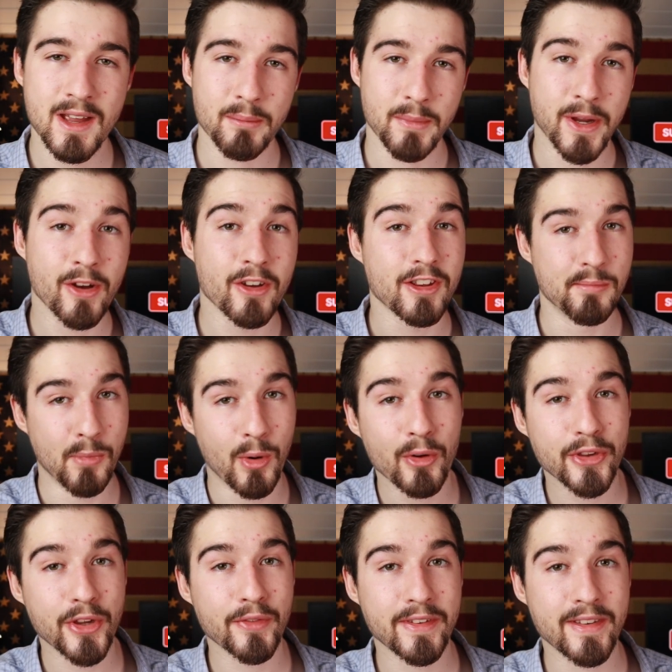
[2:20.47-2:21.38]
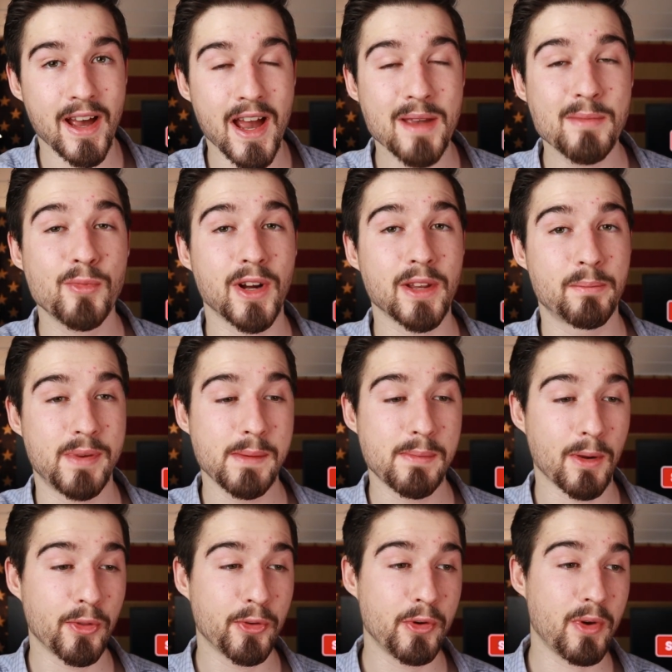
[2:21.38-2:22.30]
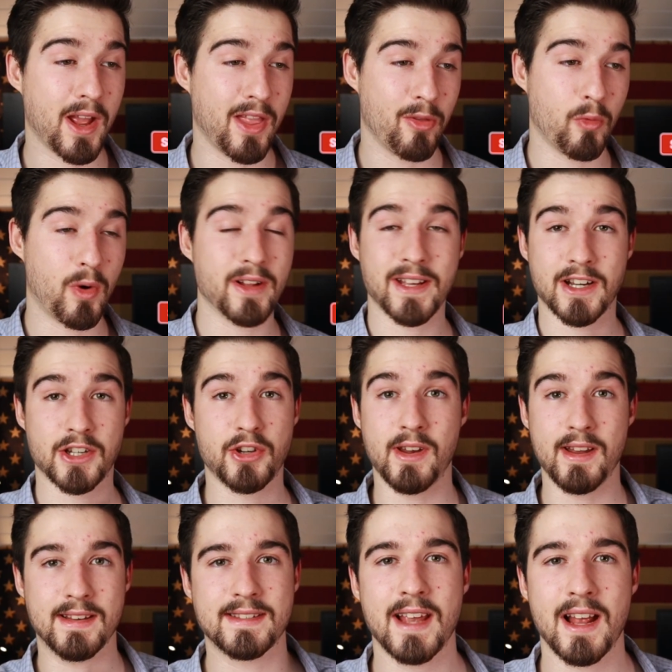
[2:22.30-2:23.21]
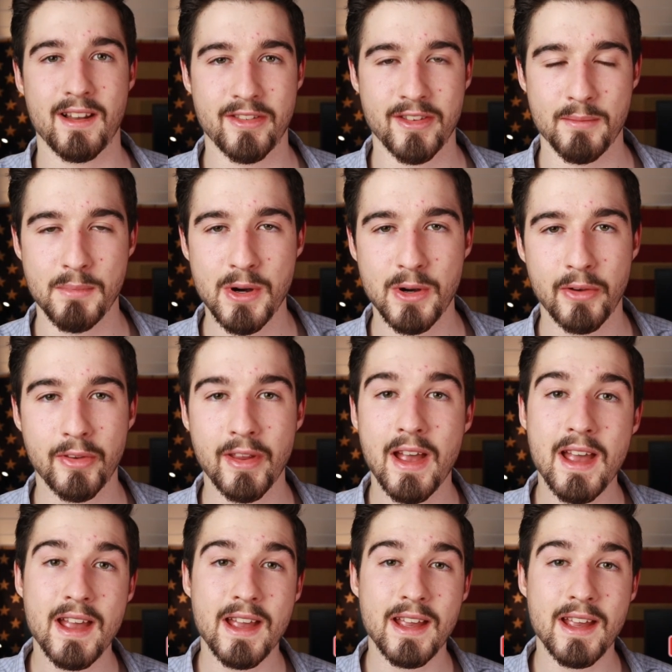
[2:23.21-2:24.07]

because most of the time what people do and what actually sells the most